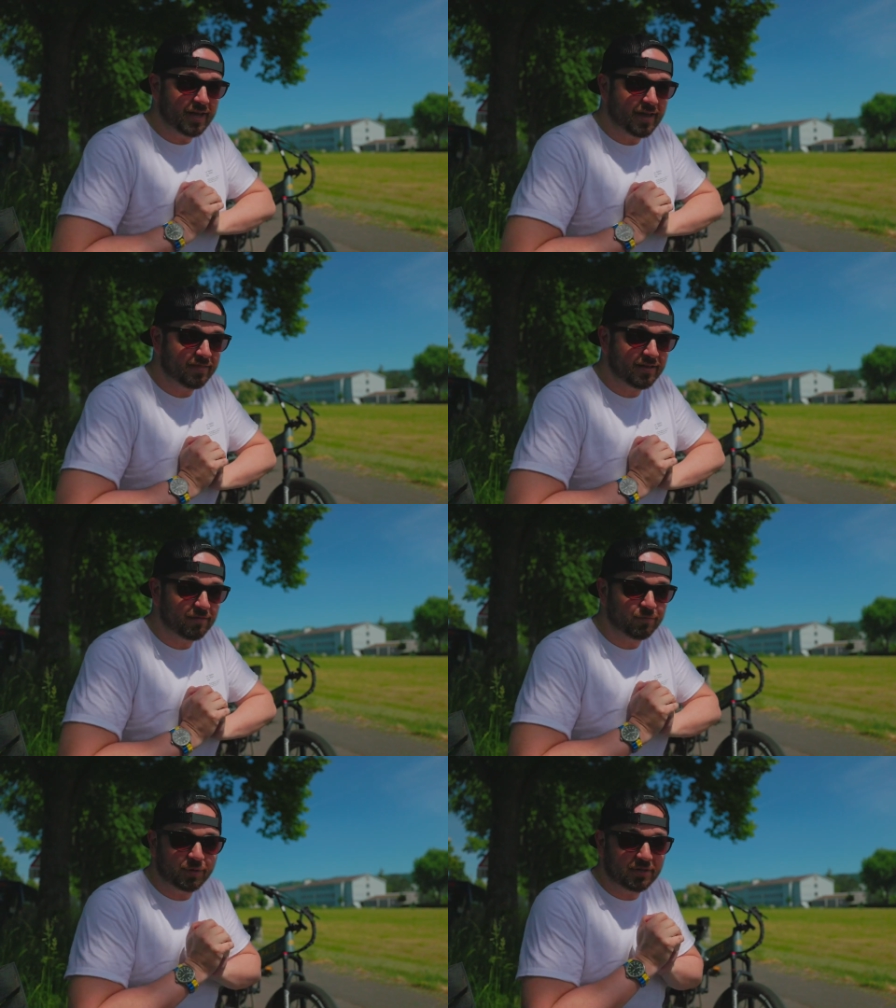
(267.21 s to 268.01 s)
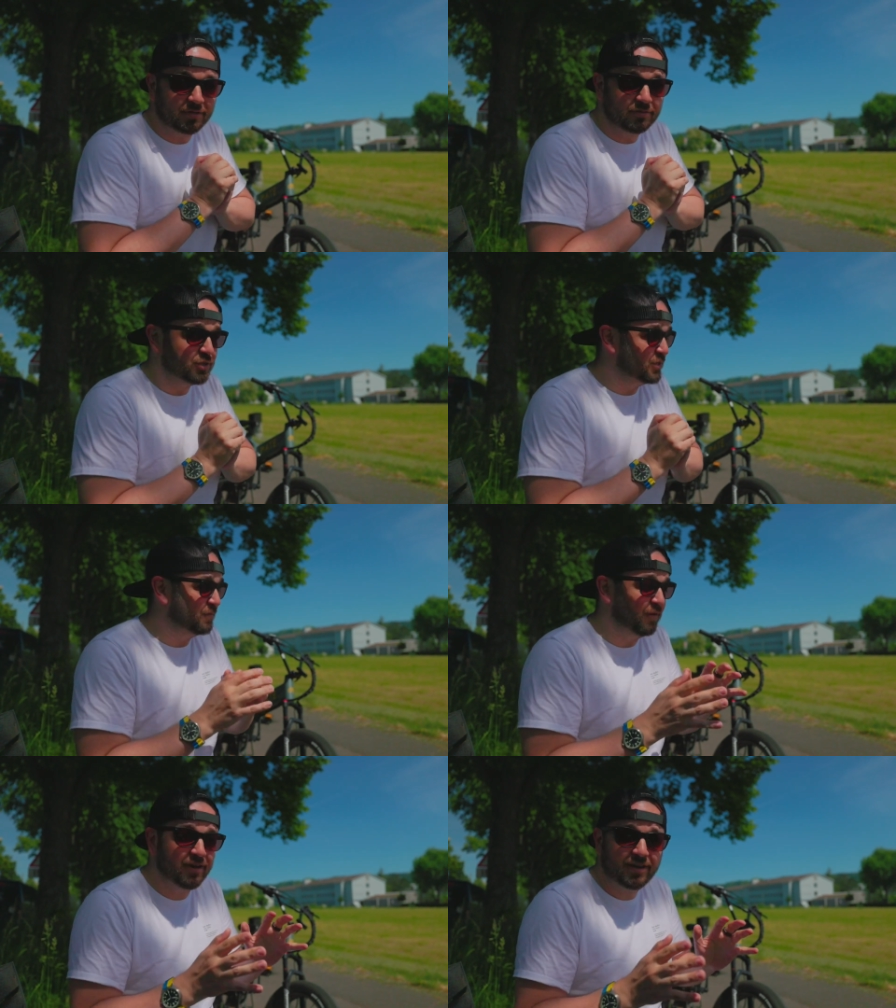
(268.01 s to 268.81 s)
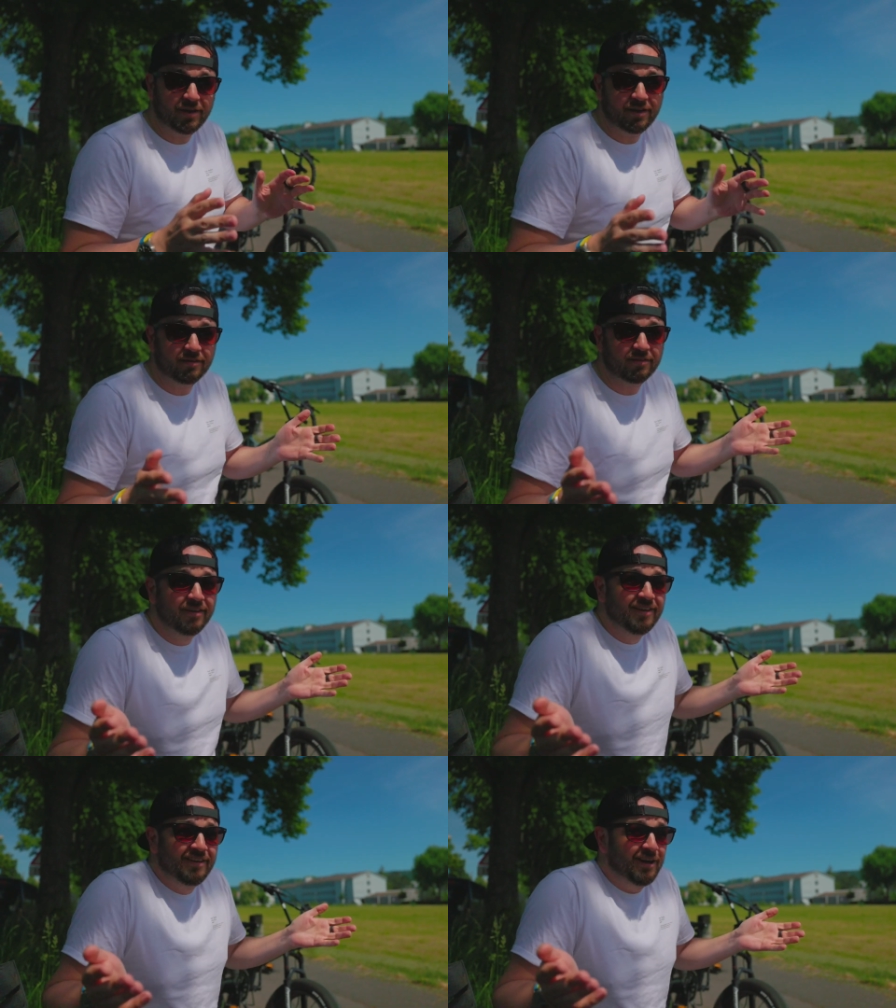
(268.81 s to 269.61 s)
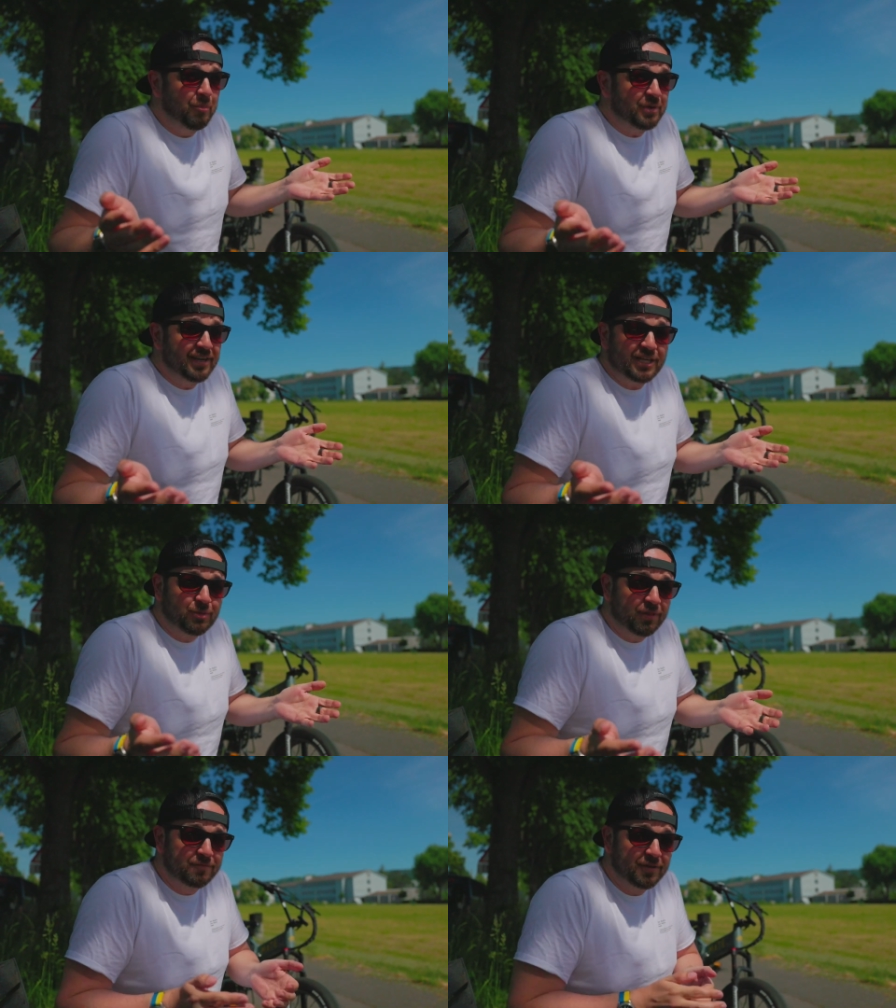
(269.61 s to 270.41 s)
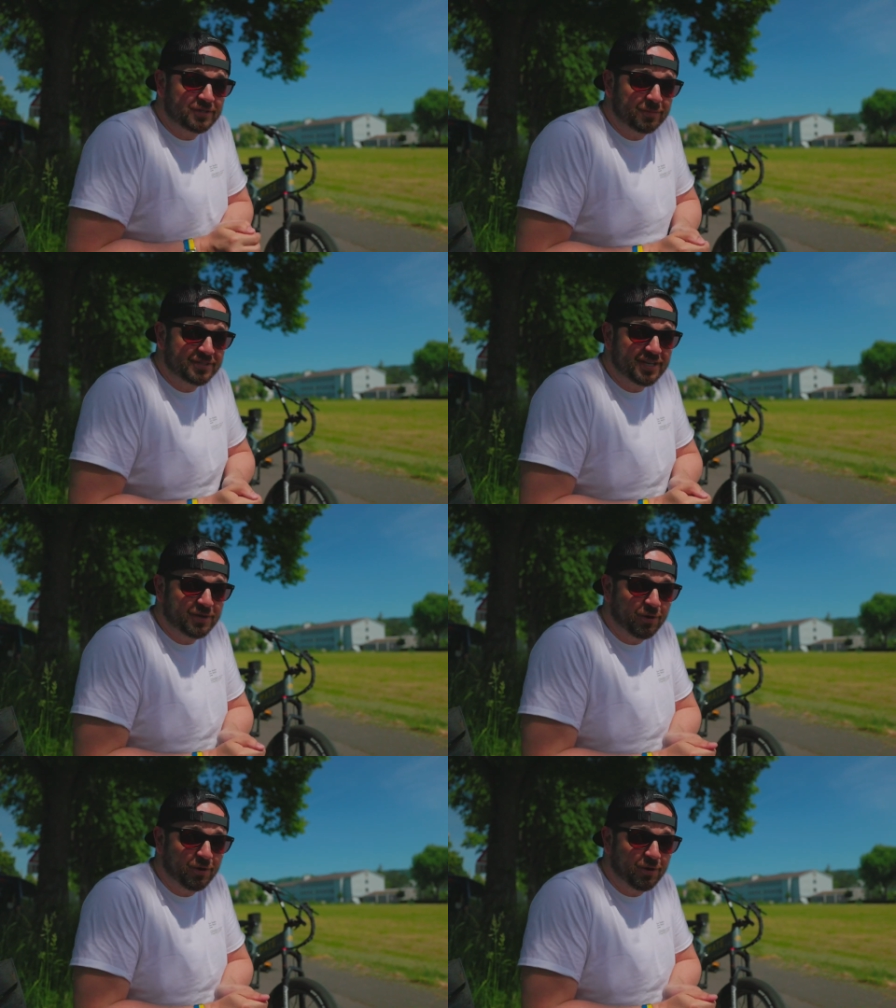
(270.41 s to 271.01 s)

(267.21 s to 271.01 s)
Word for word: and then we can just fly, and I'll be an expert the first time I take